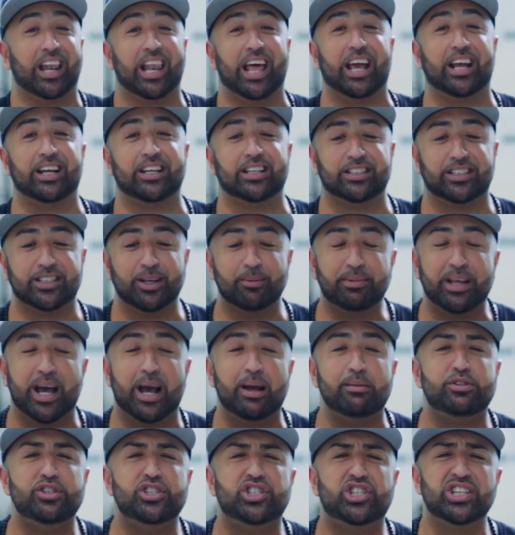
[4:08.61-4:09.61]
Like,
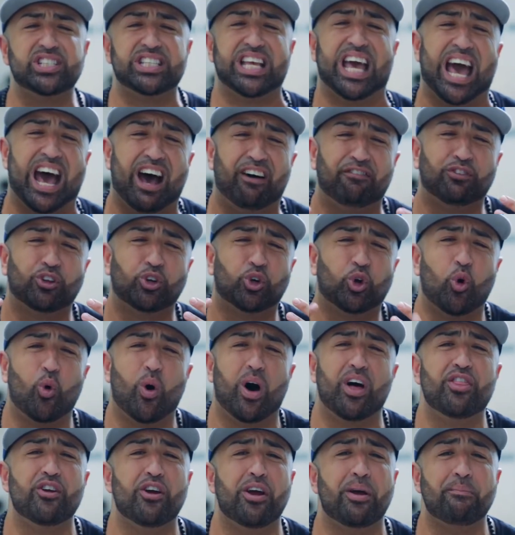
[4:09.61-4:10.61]
sometimes you just have to go
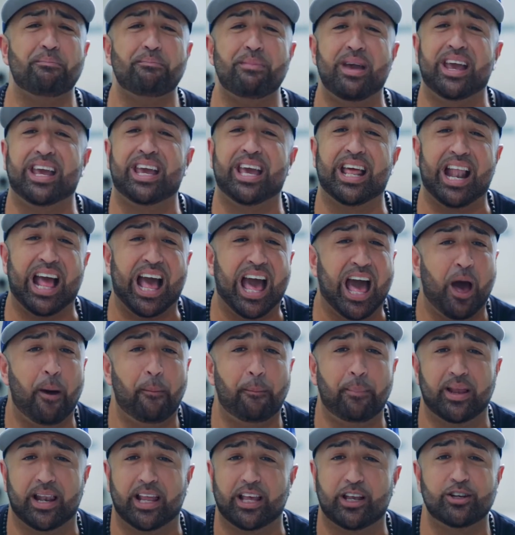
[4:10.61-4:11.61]
out there and make it
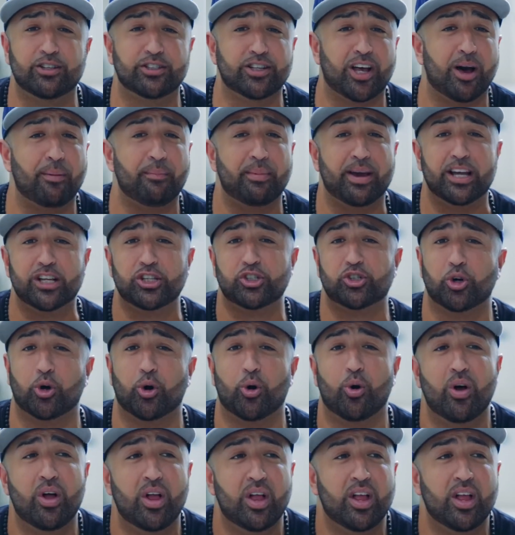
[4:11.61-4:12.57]
happen. Like you saw in my intro.